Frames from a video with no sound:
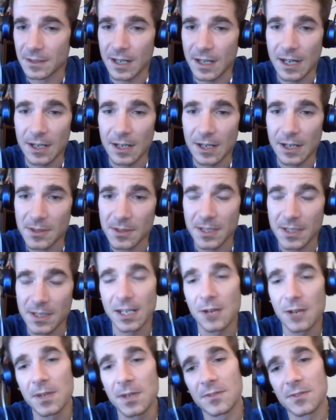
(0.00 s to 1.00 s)
Carlos, and
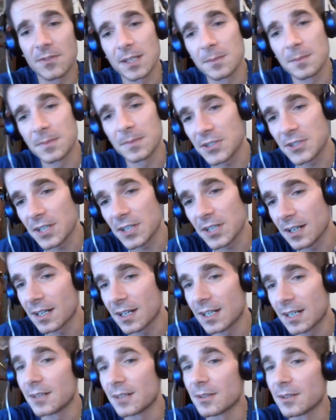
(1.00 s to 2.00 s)
now we have Liam
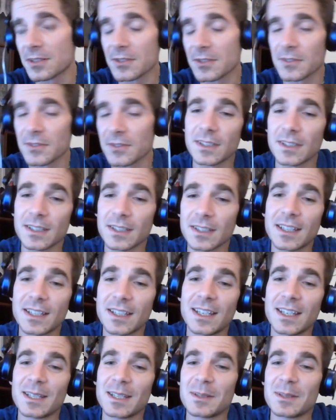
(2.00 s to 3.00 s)
Teixeira or Sophie,
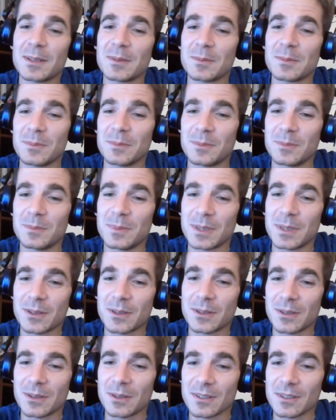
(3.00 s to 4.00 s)

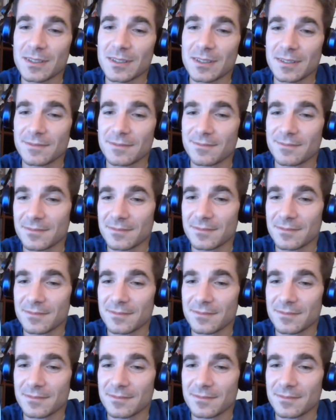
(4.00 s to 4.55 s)
because